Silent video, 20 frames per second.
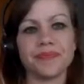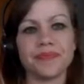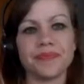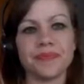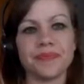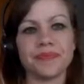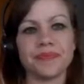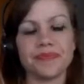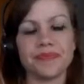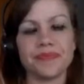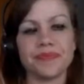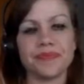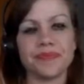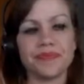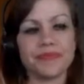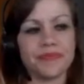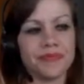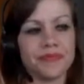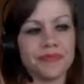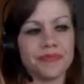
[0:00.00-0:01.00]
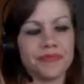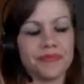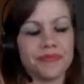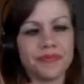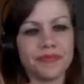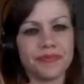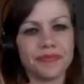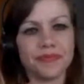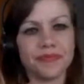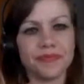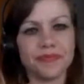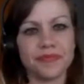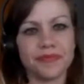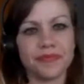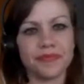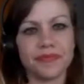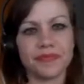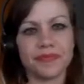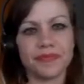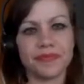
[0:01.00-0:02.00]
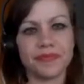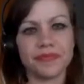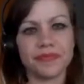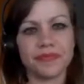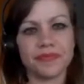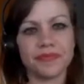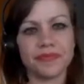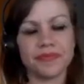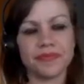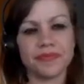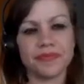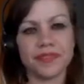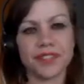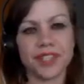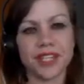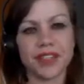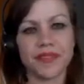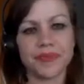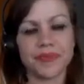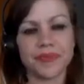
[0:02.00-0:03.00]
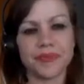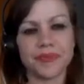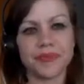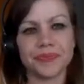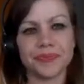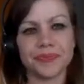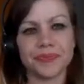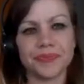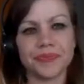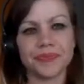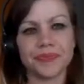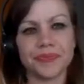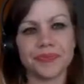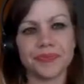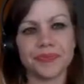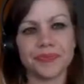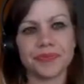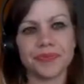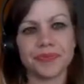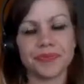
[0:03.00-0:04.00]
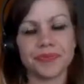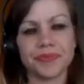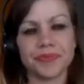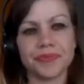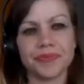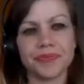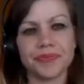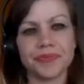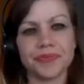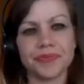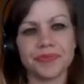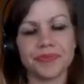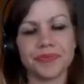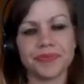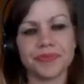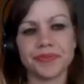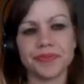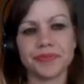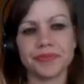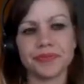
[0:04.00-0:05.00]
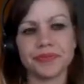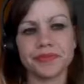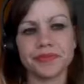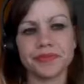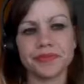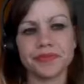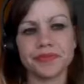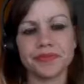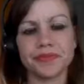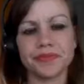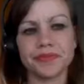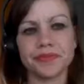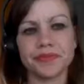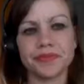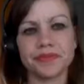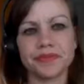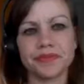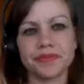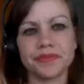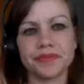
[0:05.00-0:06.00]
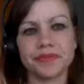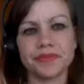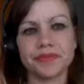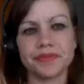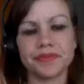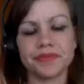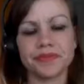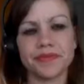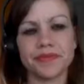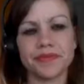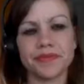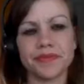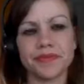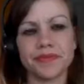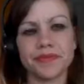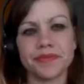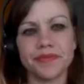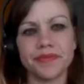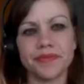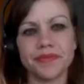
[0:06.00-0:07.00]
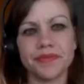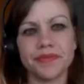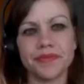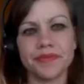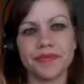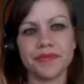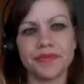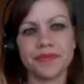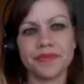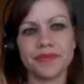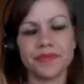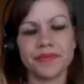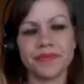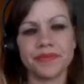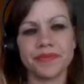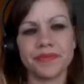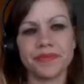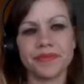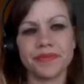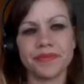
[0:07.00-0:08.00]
(not speaking)